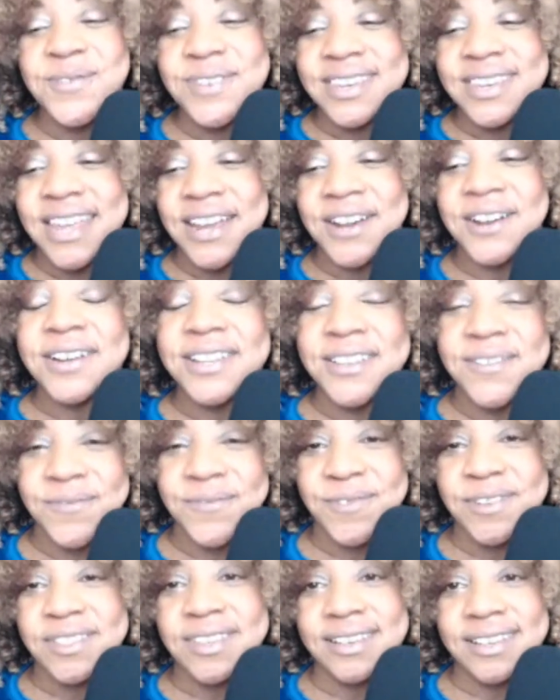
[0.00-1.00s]
narrative
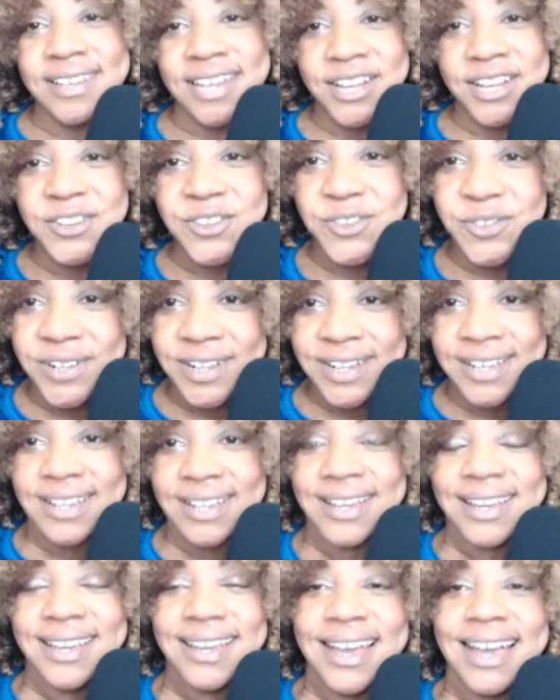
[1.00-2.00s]
for the country,